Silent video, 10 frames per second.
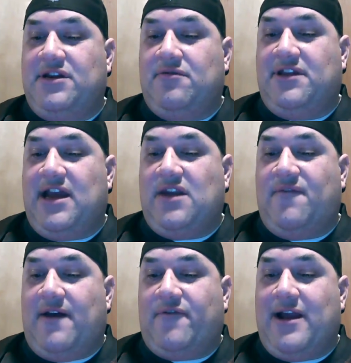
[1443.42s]
do at the end
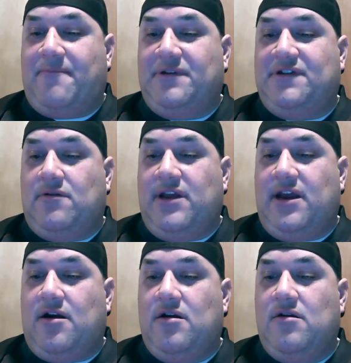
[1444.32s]
of every episode
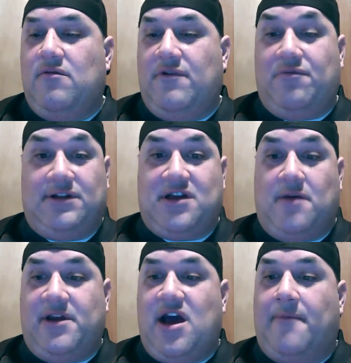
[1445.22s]
here with what's
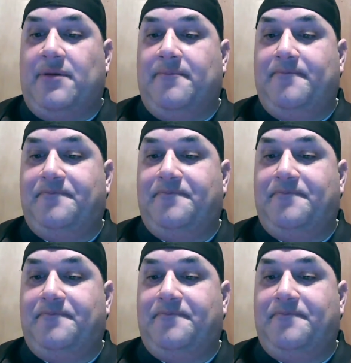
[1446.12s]
coming up.